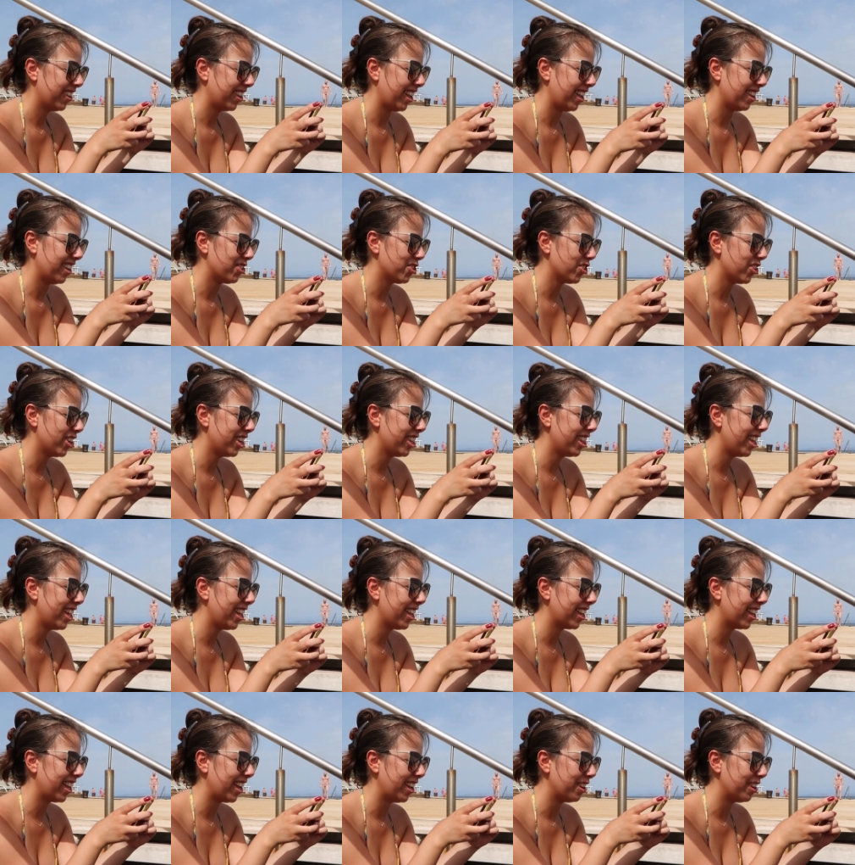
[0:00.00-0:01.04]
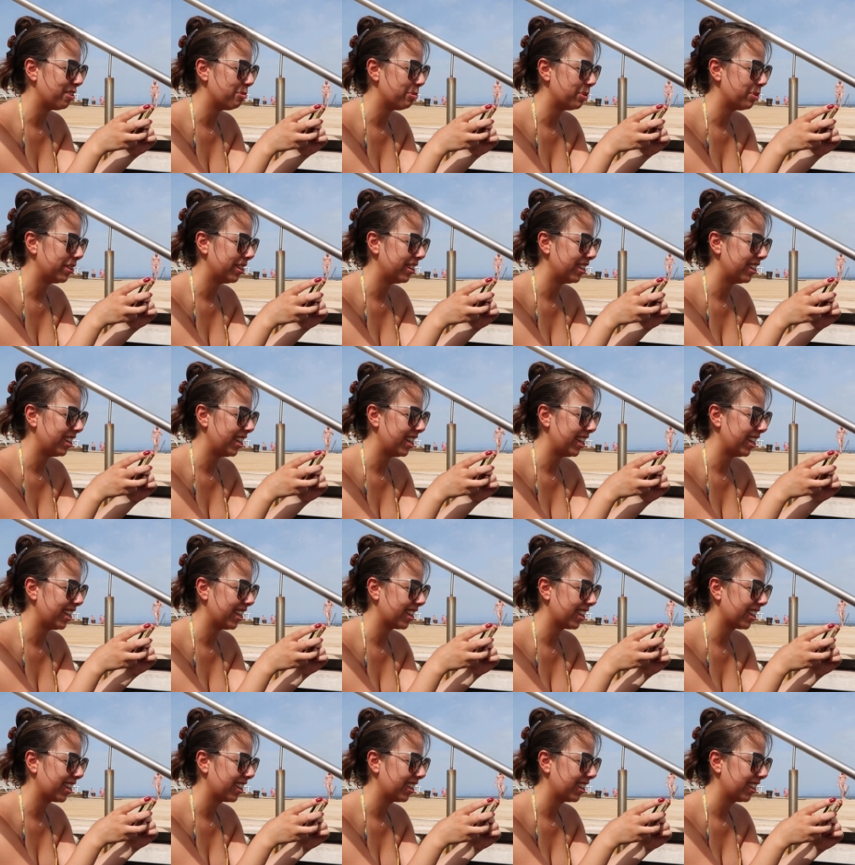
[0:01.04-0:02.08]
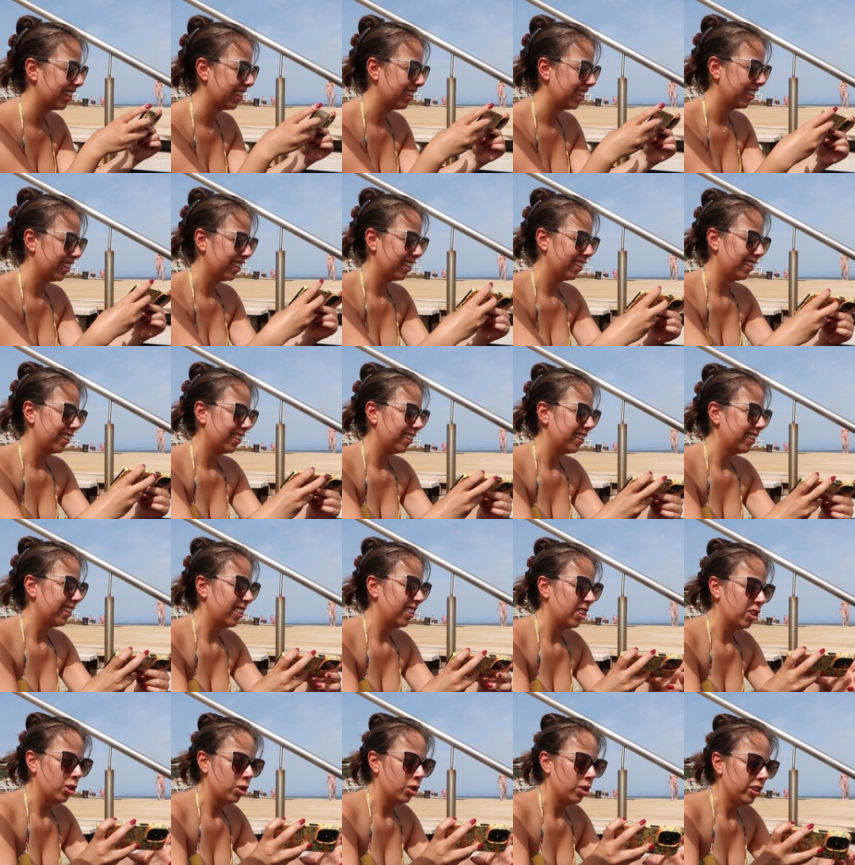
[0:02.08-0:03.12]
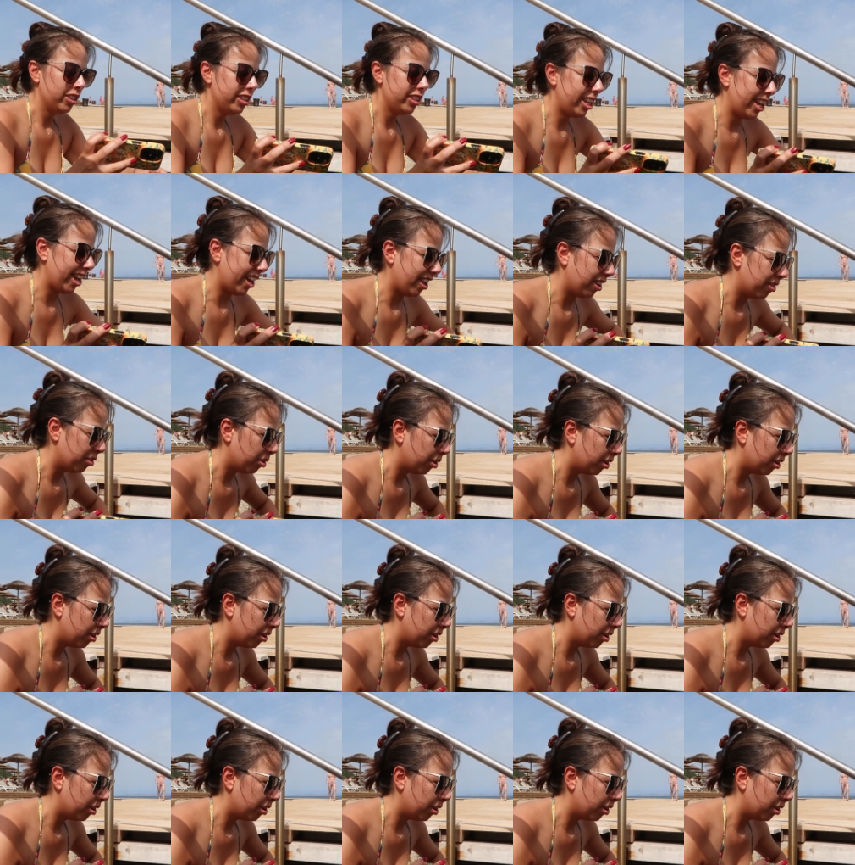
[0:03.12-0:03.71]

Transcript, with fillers: okay, try that again, but like one flick. Yeah,